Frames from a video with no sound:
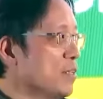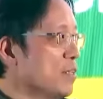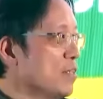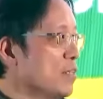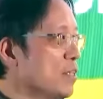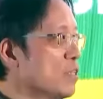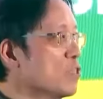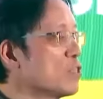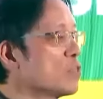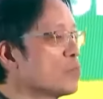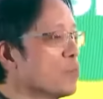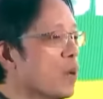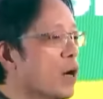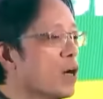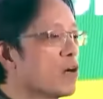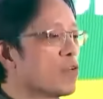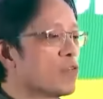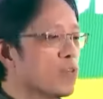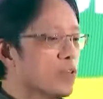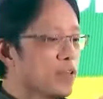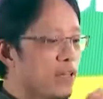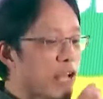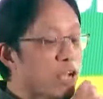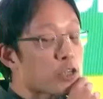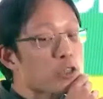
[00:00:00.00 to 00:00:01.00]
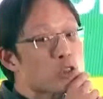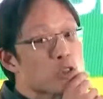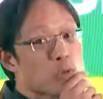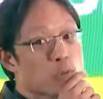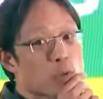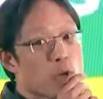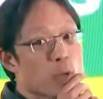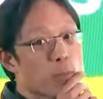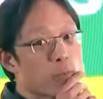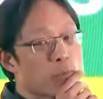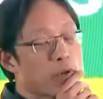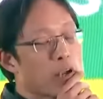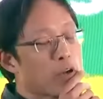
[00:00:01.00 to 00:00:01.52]
This is part of the national
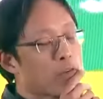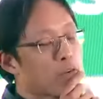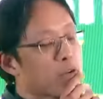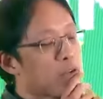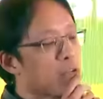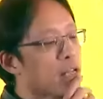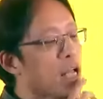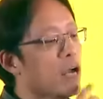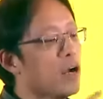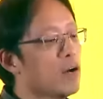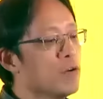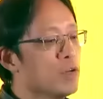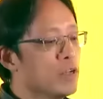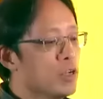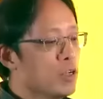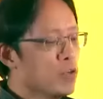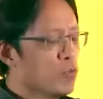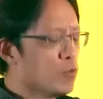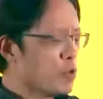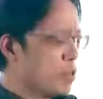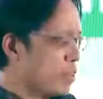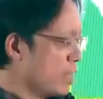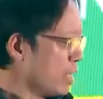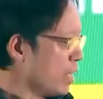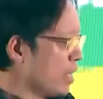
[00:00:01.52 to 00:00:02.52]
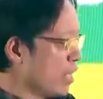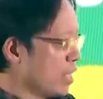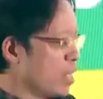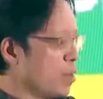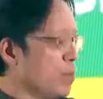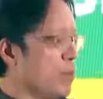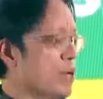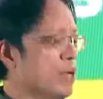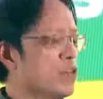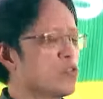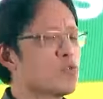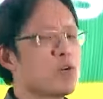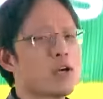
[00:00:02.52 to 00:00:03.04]
problem we have right now. We're thinking
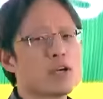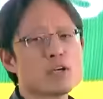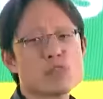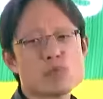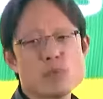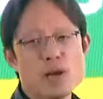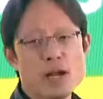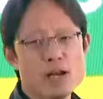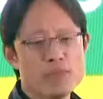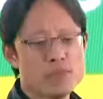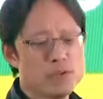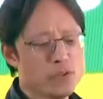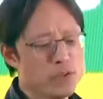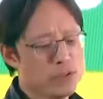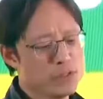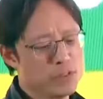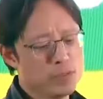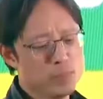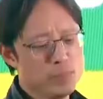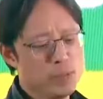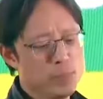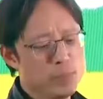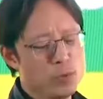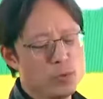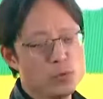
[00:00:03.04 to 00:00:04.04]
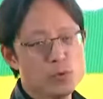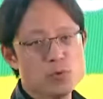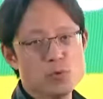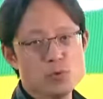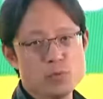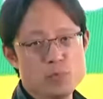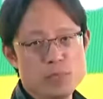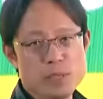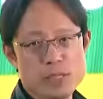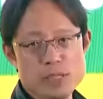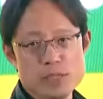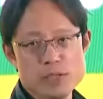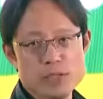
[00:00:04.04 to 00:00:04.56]
about truck drivers and people who do
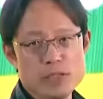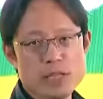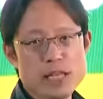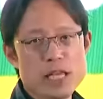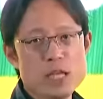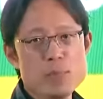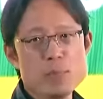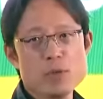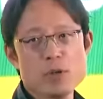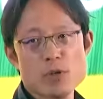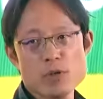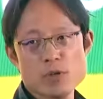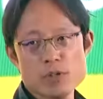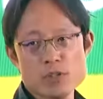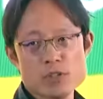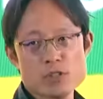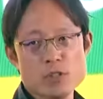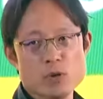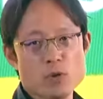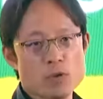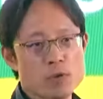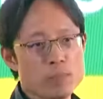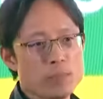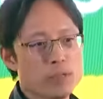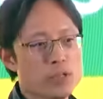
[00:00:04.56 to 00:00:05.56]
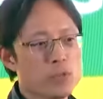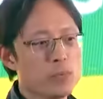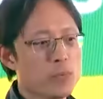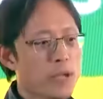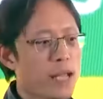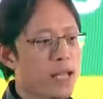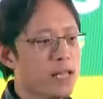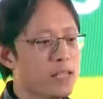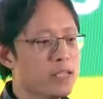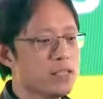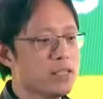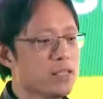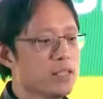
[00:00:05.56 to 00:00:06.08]
menial labor and so on, but the
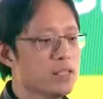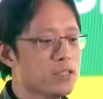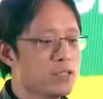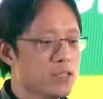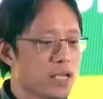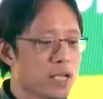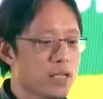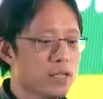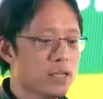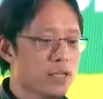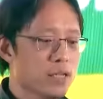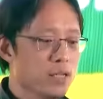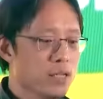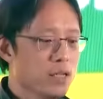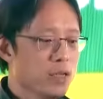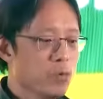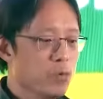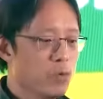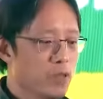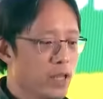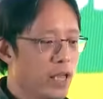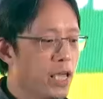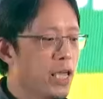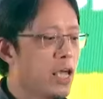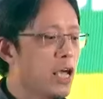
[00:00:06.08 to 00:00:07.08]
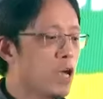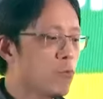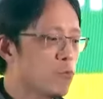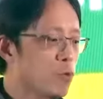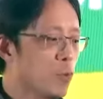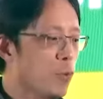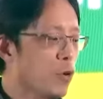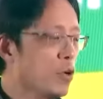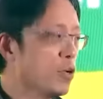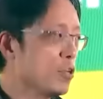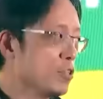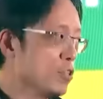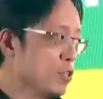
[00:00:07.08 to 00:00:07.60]
reality is that with AI,
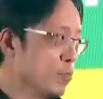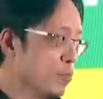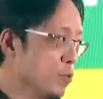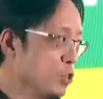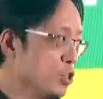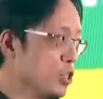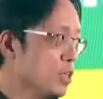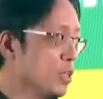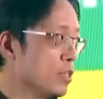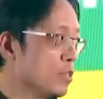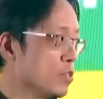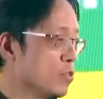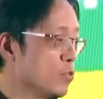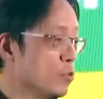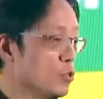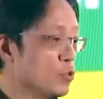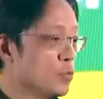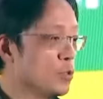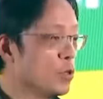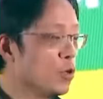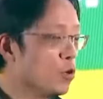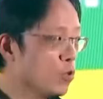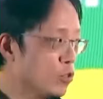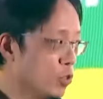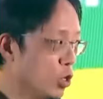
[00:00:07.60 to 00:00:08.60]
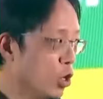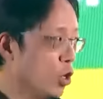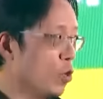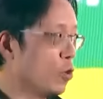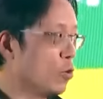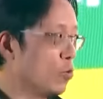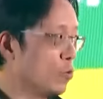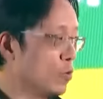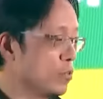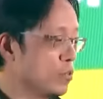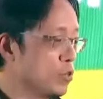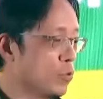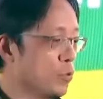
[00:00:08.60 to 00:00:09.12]
robotics, and machines, which we all
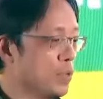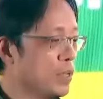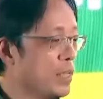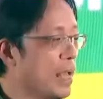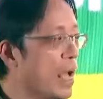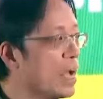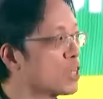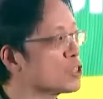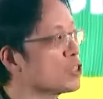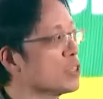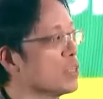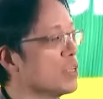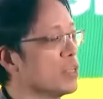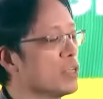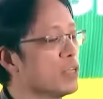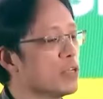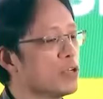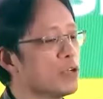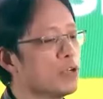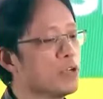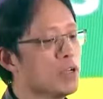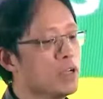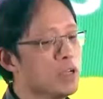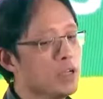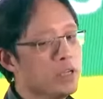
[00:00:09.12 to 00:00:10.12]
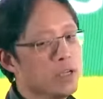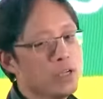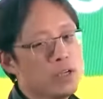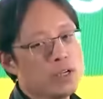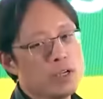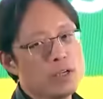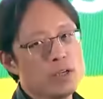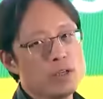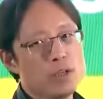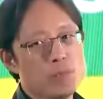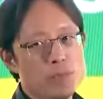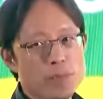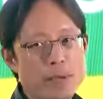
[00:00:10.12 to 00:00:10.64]
know is already actually here,
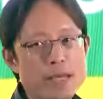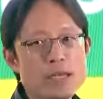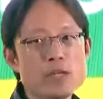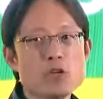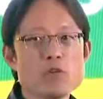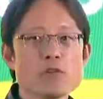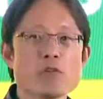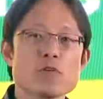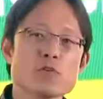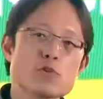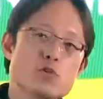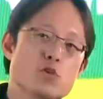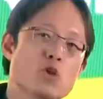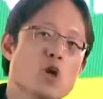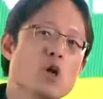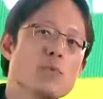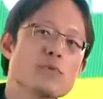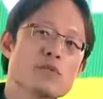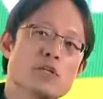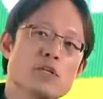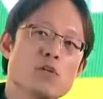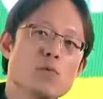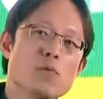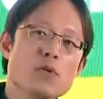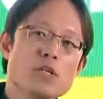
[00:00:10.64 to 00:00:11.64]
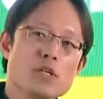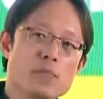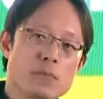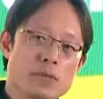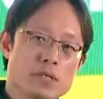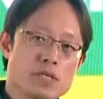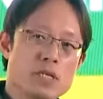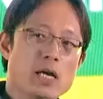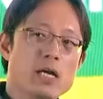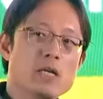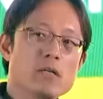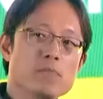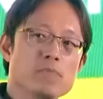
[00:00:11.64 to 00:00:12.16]
many of those jobs can already be
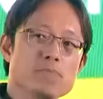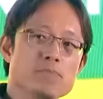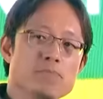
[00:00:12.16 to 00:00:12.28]
done.